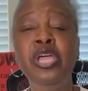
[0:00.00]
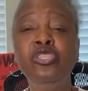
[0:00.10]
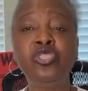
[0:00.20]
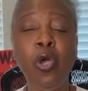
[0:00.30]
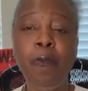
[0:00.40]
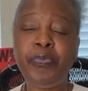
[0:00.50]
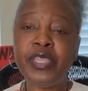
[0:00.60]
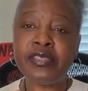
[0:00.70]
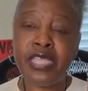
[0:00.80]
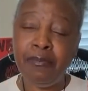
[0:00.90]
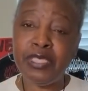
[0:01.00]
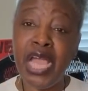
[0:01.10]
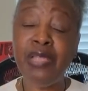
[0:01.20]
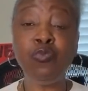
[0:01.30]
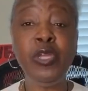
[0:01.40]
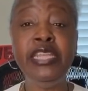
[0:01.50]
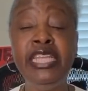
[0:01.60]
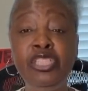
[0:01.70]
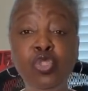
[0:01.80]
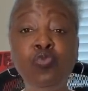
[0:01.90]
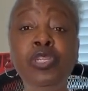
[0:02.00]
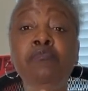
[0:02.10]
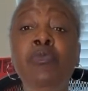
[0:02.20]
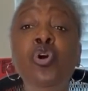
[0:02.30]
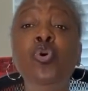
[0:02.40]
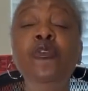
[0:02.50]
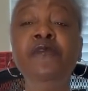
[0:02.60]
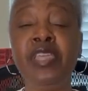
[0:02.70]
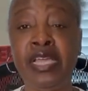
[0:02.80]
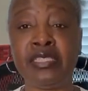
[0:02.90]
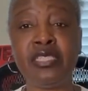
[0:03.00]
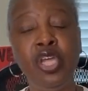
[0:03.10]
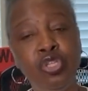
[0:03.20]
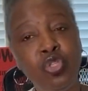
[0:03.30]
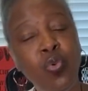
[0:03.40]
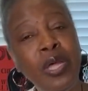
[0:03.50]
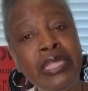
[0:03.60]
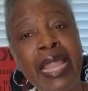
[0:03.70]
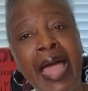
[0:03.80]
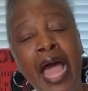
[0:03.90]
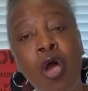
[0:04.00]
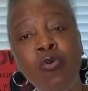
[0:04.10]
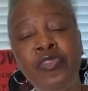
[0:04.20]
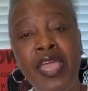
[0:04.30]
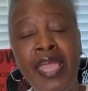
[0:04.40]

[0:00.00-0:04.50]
So sometimes we need to remove this to allow the